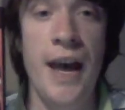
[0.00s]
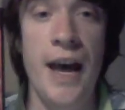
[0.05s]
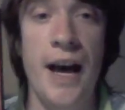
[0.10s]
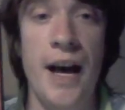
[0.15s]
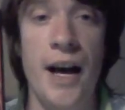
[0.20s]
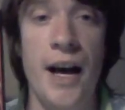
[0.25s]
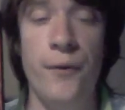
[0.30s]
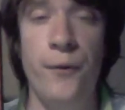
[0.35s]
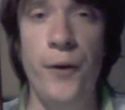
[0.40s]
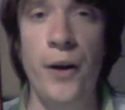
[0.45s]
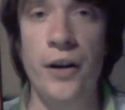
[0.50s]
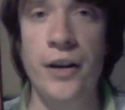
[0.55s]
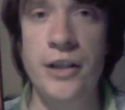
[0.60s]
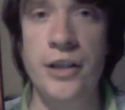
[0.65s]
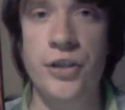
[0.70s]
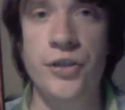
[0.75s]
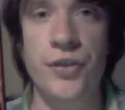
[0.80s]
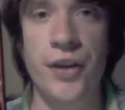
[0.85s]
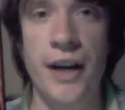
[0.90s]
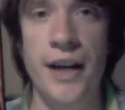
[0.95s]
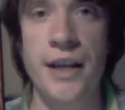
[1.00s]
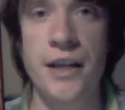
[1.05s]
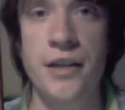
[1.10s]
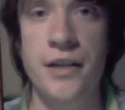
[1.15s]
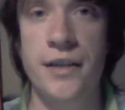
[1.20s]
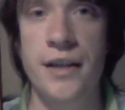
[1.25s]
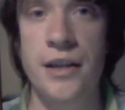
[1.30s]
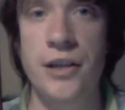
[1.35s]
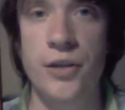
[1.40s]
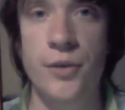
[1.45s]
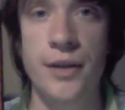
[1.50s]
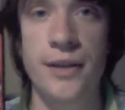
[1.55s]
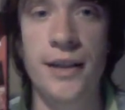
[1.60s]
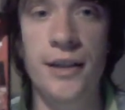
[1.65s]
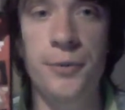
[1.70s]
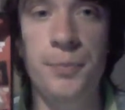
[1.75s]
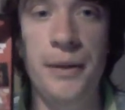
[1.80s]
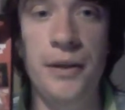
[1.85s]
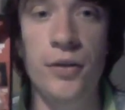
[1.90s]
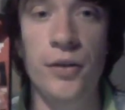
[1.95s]
Very strange that they're doing
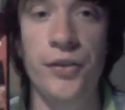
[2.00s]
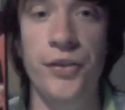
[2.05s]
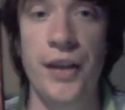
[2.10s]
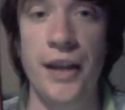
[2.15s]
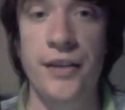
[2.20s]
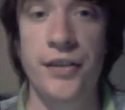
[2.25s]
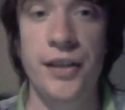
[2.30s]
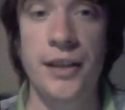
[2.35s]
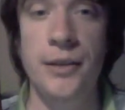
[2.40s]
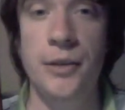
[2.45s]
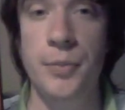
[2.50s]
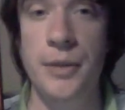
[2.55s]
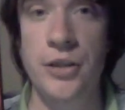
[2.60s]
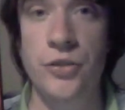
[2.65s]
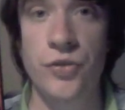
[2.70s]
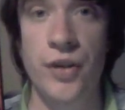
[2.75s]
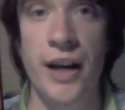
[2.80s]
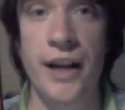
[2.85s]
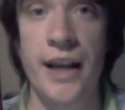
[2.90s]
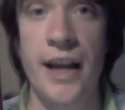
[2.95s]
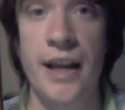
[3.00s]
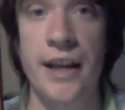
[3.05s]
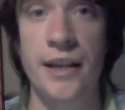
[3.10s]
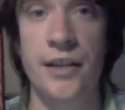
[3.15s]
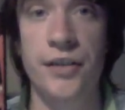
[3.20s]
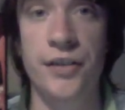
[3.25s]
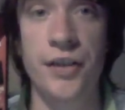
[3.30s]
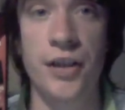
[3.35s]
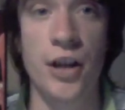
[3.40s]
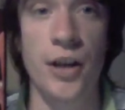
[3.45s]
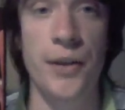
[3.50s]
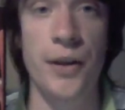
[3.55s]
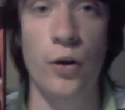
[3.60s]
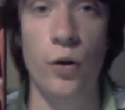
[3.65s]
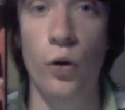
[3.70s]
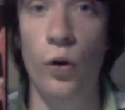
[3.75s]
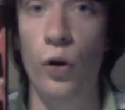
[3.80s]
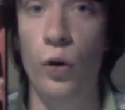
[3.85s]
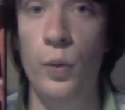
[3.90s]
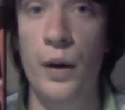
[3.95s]
this because they seem to be drug addicts. You know,
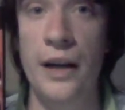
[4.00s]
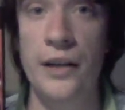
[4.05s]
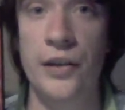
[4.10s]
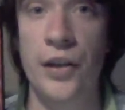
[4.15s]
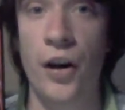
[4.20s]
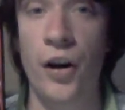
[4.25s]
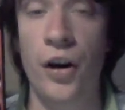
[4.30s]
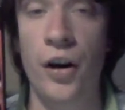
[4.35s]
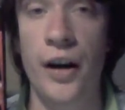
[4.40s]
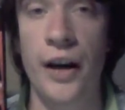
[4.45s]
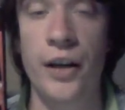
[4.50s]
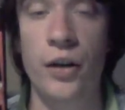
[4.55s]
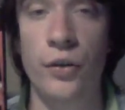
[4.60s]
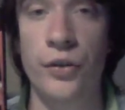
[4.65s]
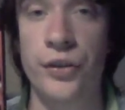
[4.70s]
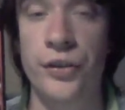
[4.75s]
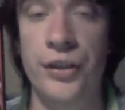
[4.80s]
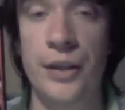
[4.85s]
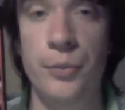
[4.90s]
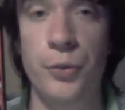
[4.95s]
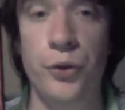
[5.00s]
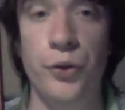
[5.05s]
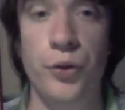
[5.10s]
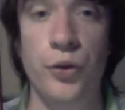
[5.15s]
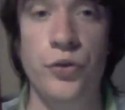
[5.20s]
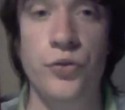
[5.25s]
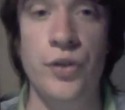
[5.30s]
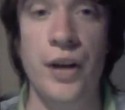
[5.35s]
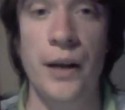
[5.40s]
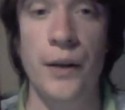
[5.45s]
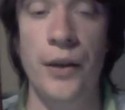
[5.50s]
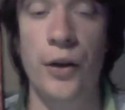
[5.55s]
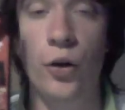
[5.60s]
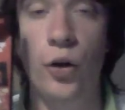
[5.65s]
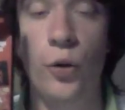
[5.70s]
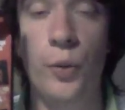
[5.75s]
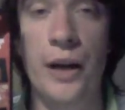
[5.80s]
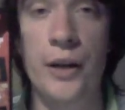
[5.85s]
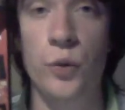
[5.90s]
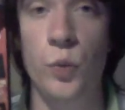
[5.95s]
they're always high on some sort of drug. They're
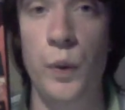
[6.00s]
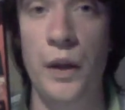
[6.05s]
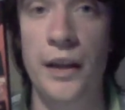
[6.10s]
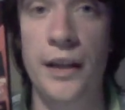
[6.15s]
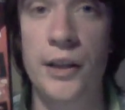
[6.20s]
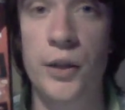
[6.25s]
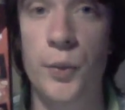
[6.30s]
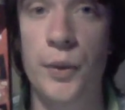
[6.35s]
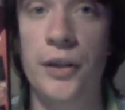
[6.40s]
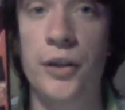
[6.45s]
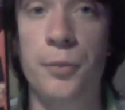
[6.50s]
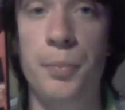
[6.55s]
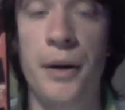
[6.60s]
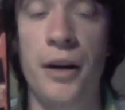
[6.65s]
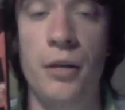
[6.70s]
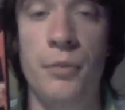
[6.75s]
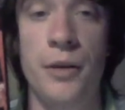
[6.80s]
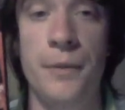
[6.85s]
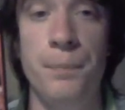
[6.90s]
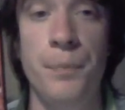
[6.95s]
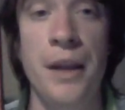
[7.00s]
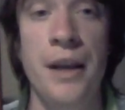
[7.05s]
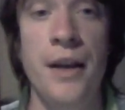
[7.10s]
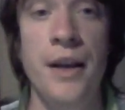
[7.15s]
always willing to experiment.